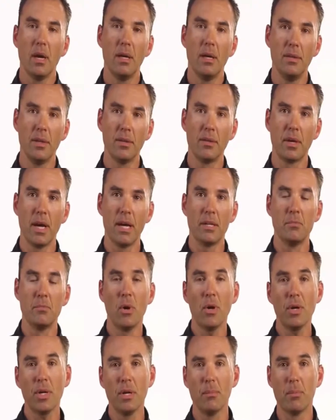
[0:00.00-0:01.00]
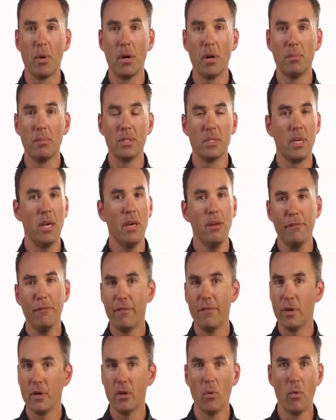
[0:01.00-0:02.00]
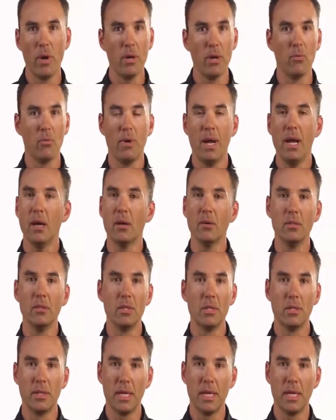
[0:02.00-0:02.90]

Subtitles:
And the other guys' marketing departments can't figure a way around